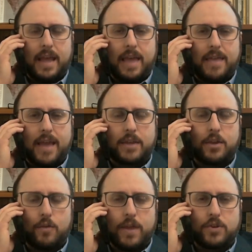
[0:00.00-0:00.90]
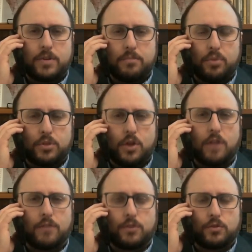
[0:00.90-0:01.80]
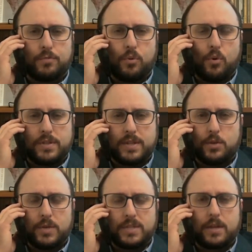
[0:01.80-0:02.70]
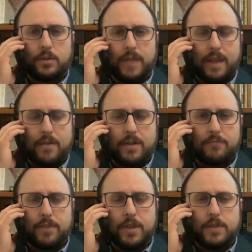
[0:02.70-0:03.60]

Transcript: And that curation puts all of those reports into a single narrative,